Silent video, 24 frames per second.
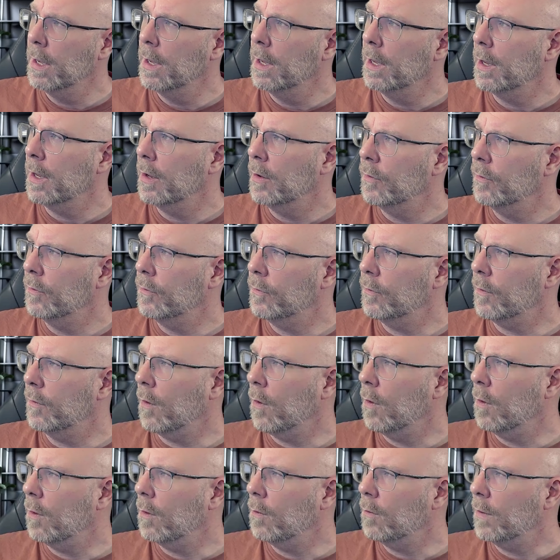
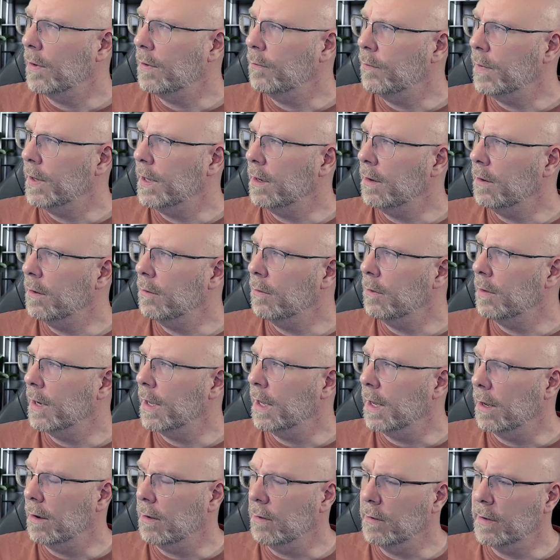So what we can do
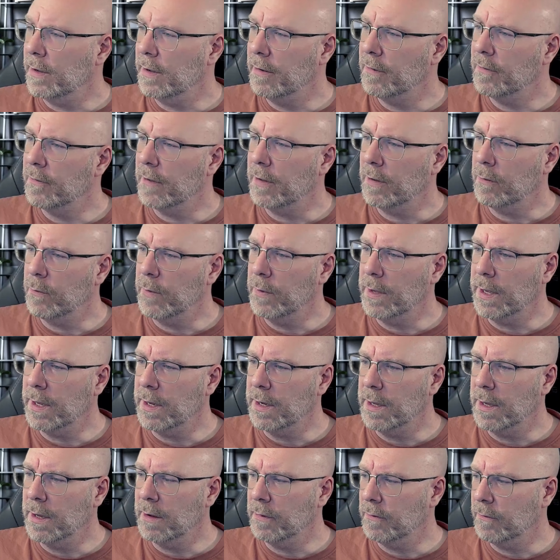now is that we can
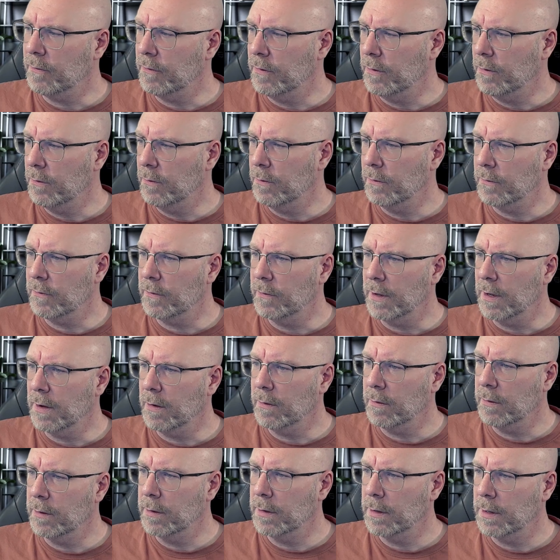just use now,
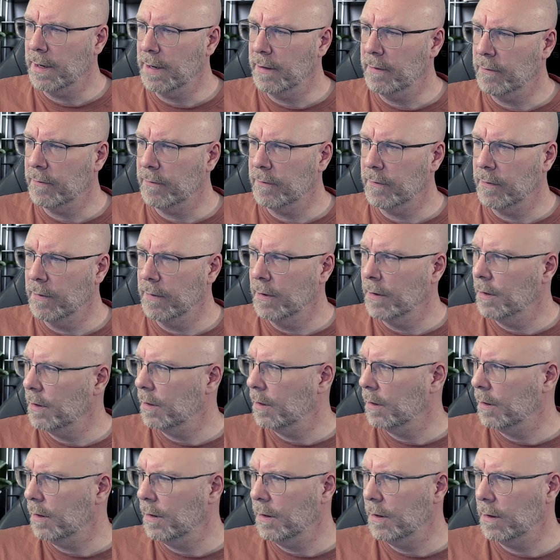let's
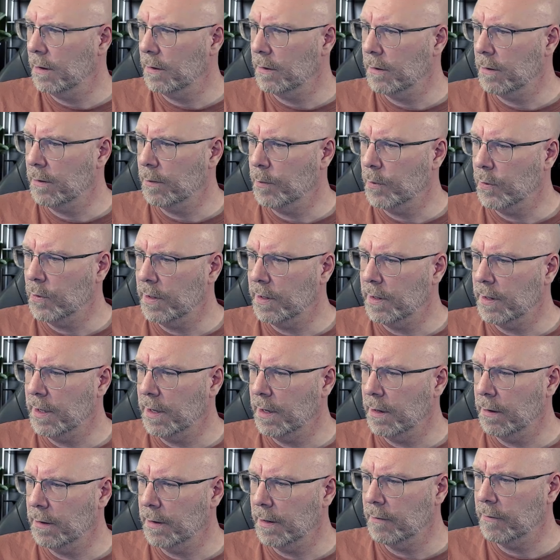not put it here,
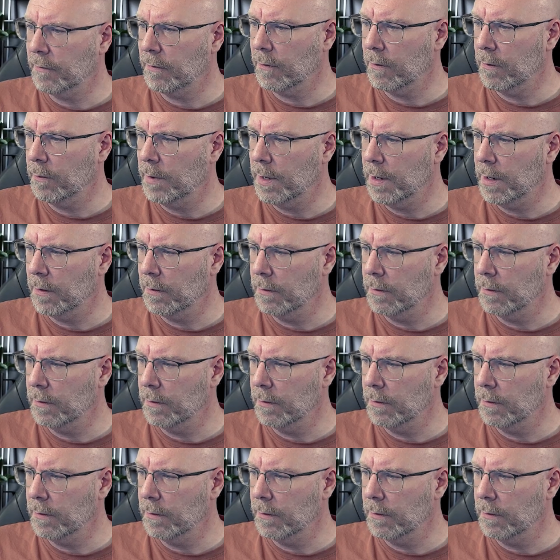let's go below.